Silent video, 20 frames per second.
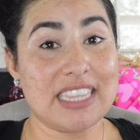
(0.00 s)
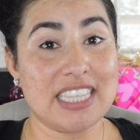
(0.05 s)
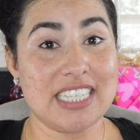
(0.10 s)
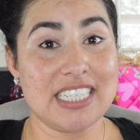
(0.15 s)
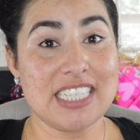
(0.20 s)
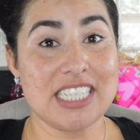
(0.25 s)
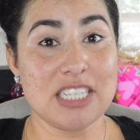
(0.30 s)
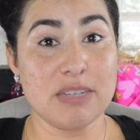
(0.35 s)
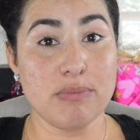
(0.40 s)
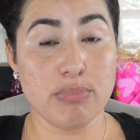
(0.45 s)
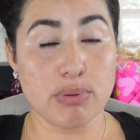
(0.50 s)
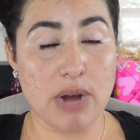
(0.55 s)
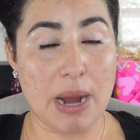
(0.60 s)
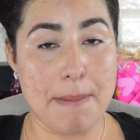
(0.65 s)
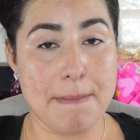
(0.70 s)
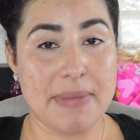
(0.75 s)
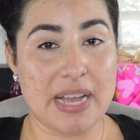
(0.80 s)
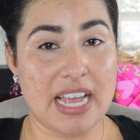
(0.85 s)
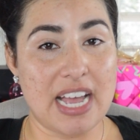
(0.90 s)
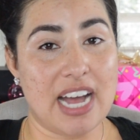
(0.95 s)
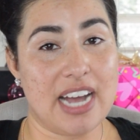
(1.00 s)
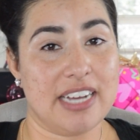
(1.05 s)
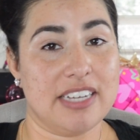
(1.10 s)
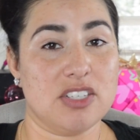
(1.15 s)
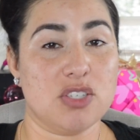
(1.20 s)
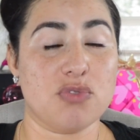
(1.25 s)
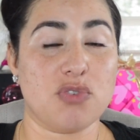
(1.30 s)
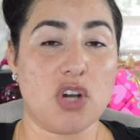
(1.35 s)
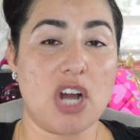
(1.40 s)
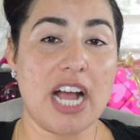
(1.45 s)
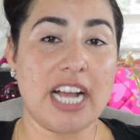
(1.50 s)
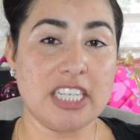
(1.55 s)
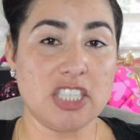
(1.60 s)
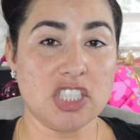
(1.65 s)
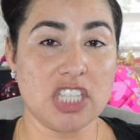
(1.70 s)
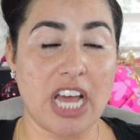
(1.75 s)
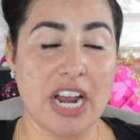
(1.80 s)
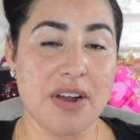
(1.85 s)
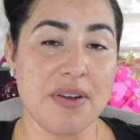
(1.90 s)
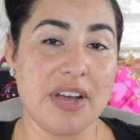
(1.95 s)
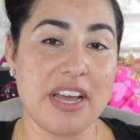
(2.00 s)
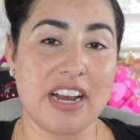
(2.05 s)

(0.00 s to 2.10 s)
lids to prep my eyes for eyeshadow,